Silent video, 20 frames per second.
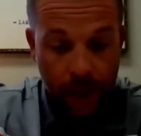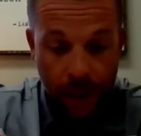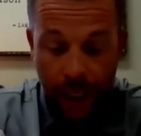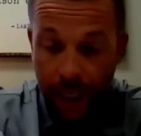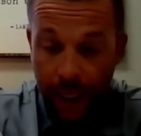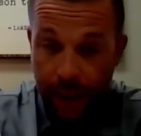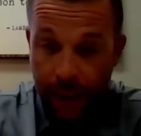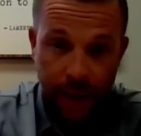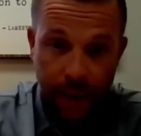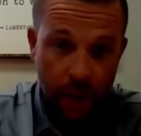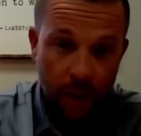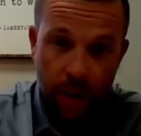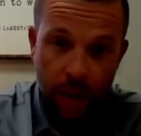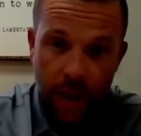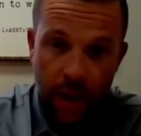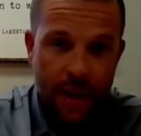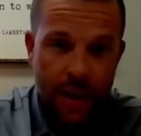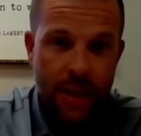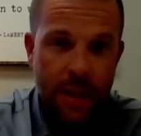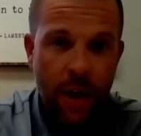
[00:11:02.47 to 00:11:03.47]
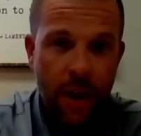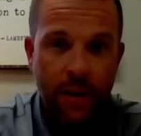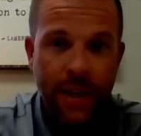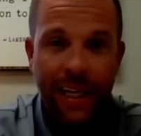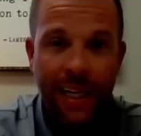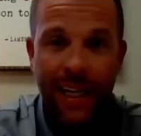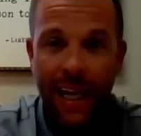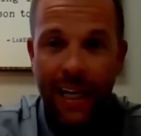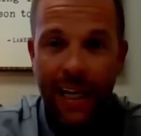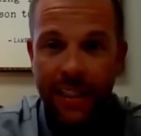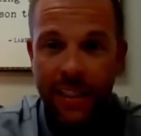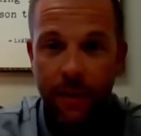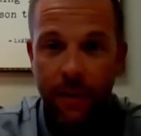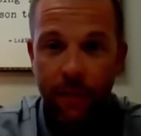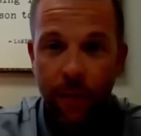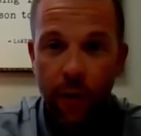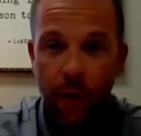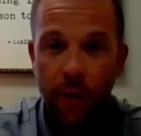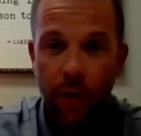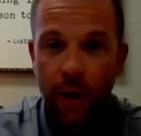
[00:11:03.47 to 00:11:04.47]
Yeah, so take that a step
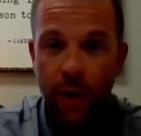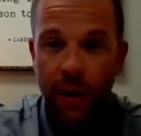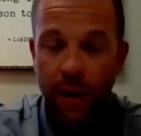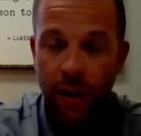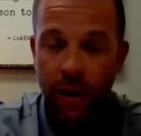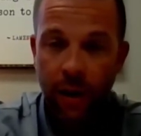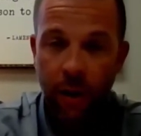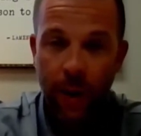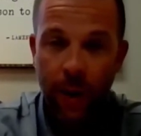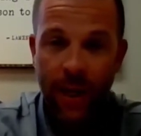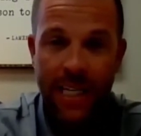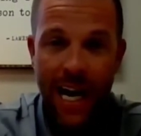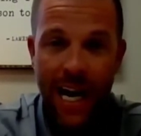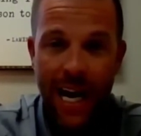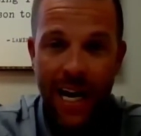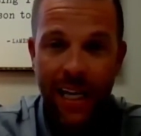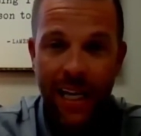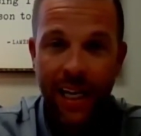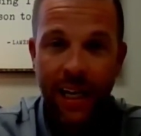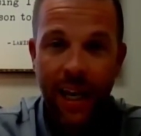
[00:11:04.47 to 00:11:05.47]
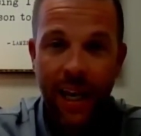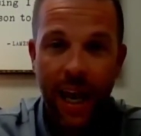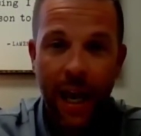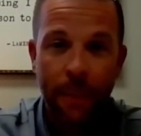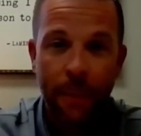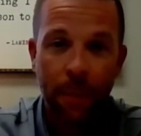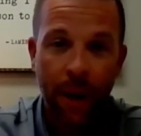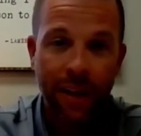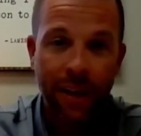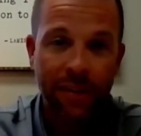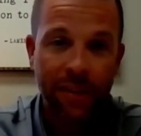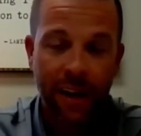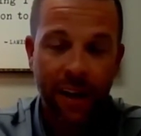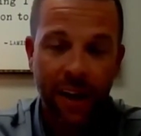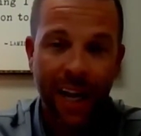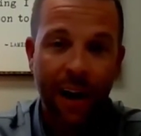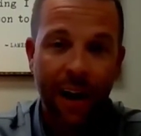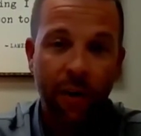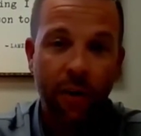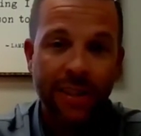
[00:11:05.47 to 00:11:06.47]
further. We take and place a
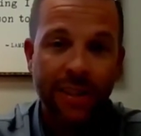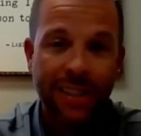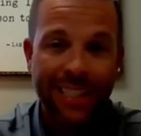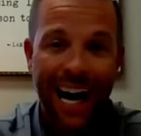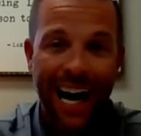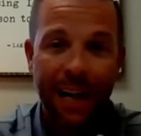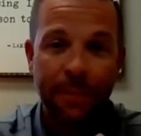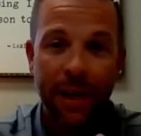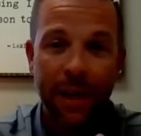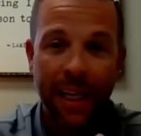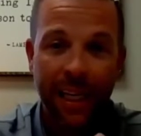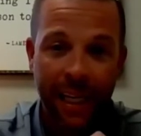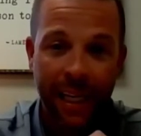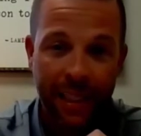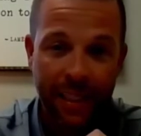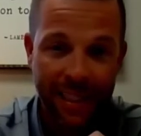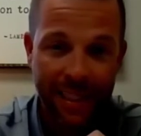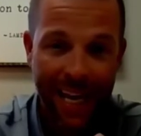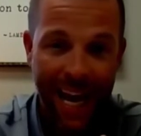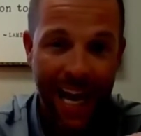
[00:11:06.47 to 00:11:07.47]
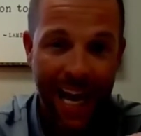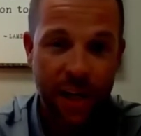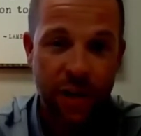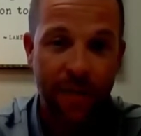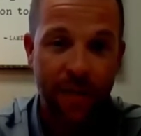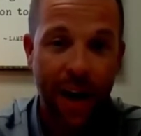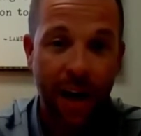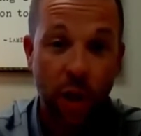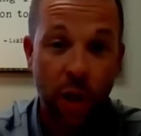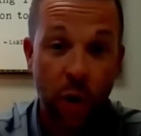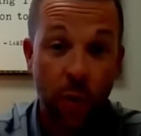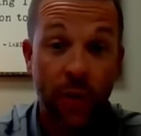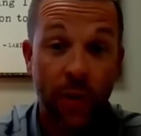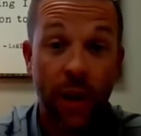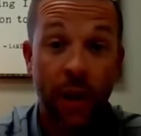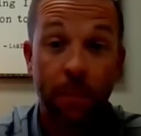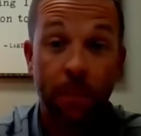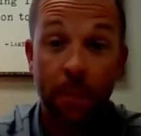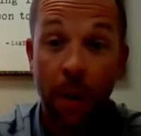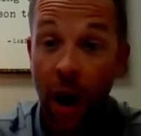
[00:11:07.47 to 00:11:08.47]
collateral assignment against cash value
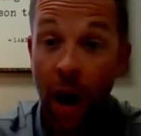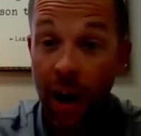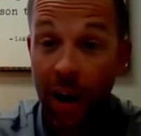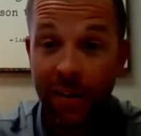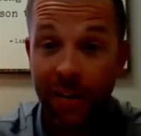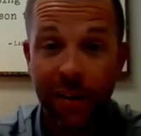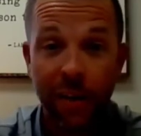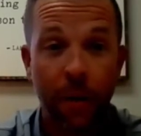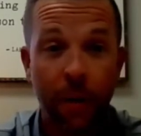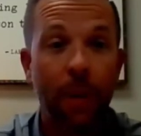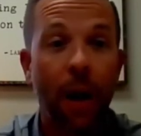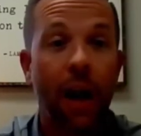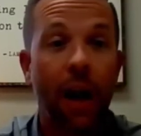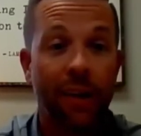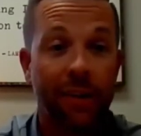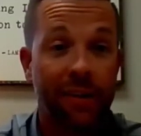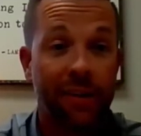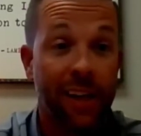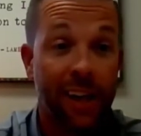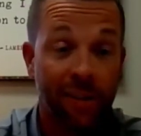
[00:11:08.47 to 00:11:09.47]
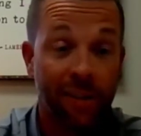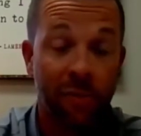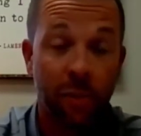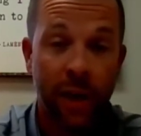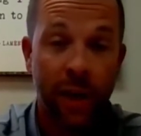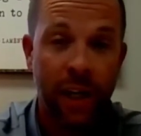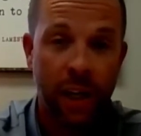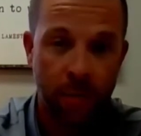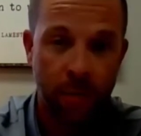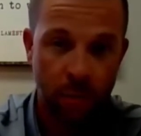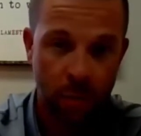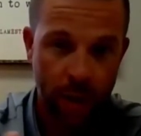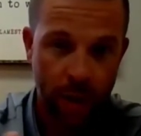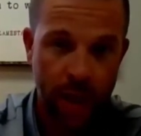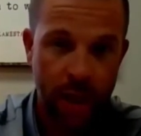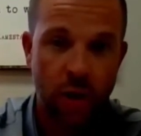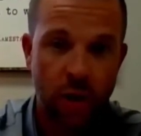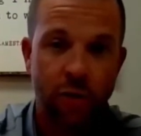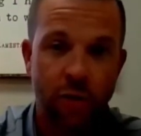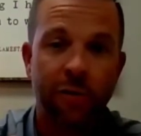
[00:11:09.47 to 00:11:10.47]
within policy or policies. We
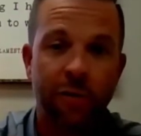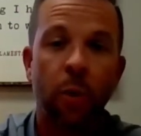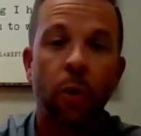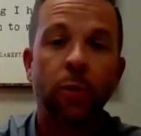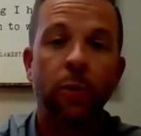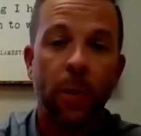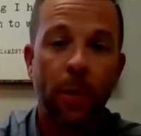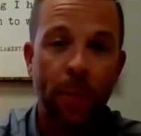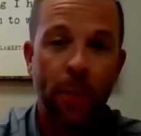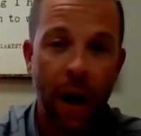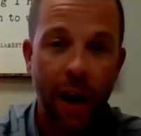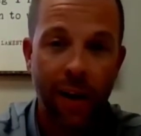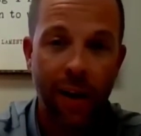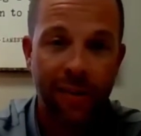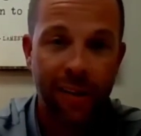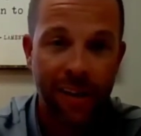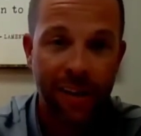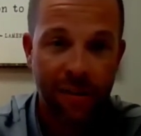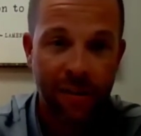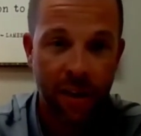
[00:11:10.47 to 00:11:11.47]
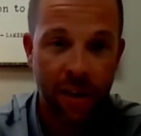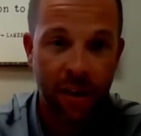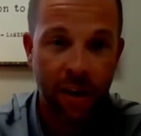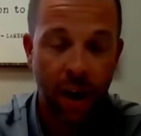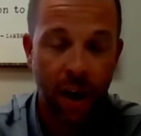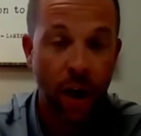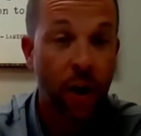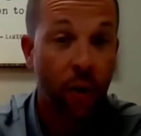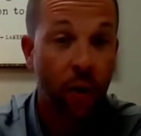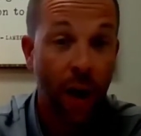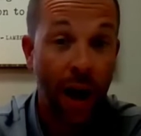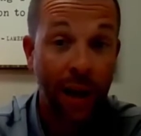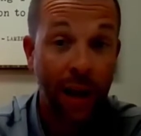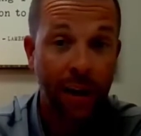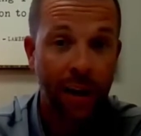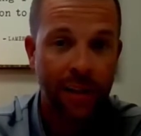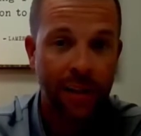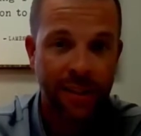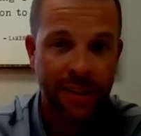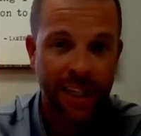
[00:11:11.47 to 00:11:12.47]
can use multiple policies to underwrite
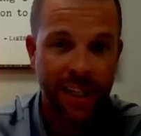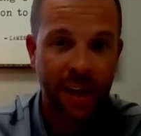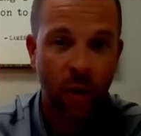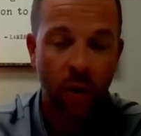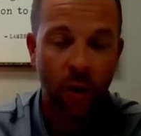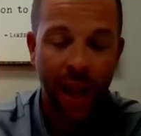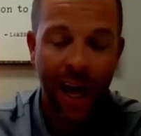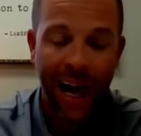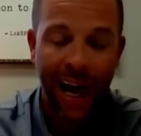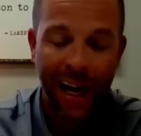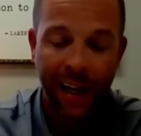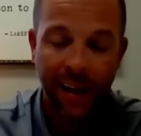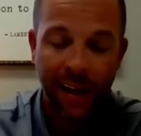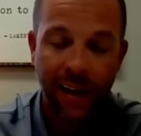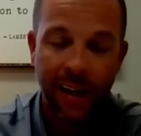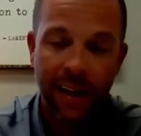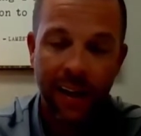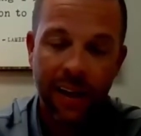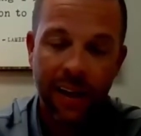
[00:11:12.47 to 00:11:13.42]
a single line.